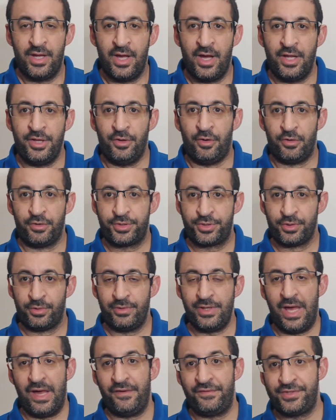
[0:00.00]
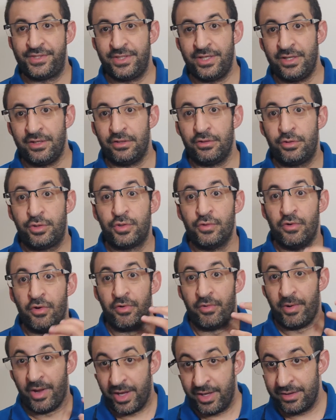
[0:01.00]
And also we have seen
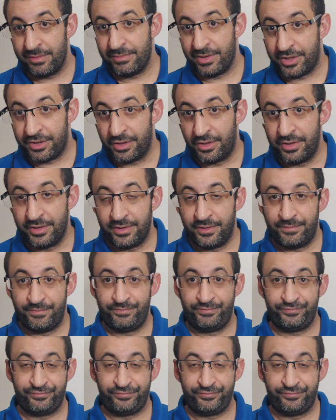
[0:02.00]
two-array method.